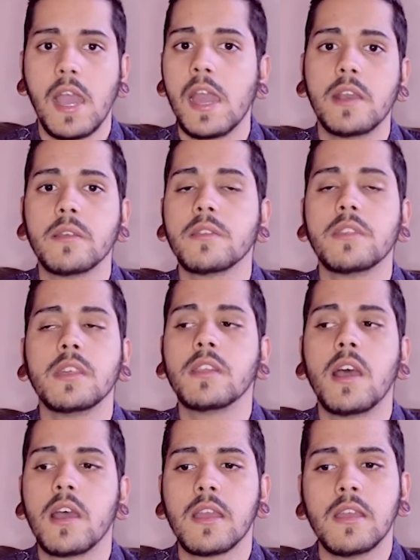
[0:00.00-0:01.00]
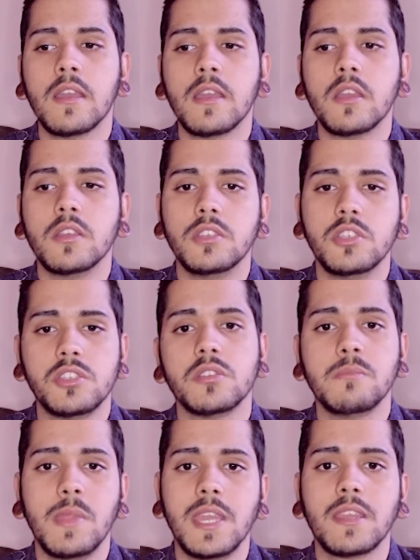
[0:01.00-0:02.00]
I don't think that you
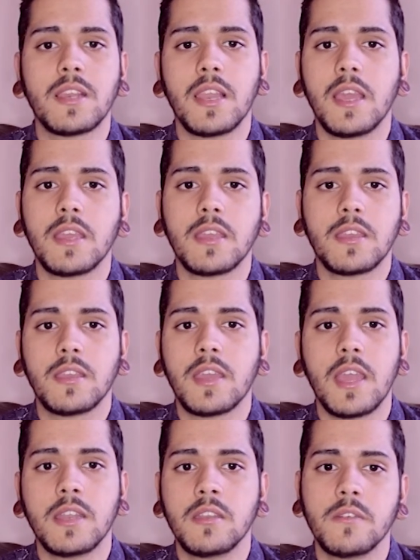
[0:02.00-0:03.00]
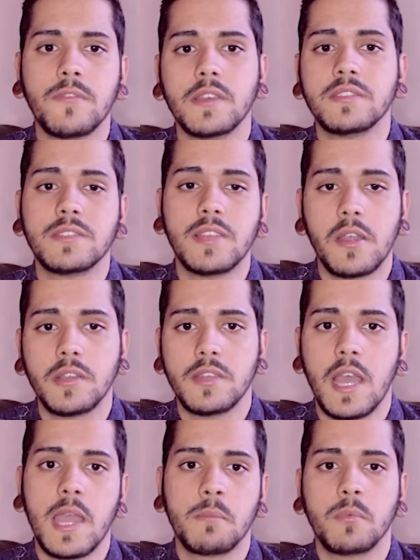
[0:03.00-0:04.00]
should make like kind of a
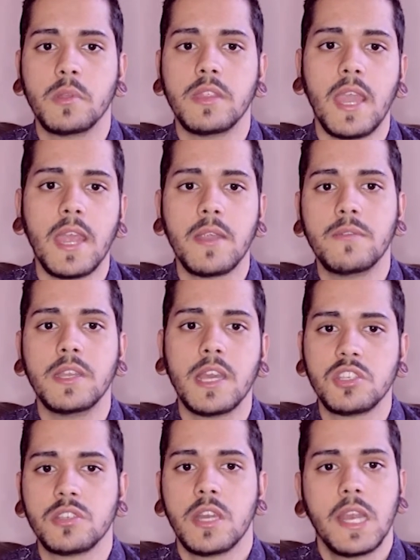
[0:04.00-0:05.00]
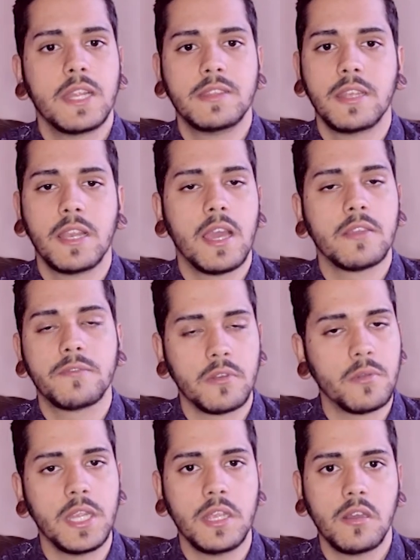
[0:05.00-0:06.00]
stereotype with every nationality, like
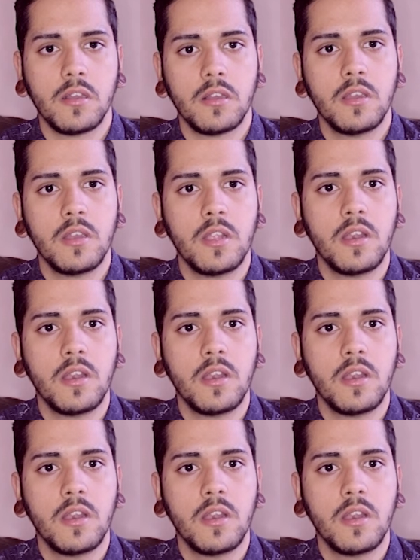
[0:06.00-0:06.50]
for real.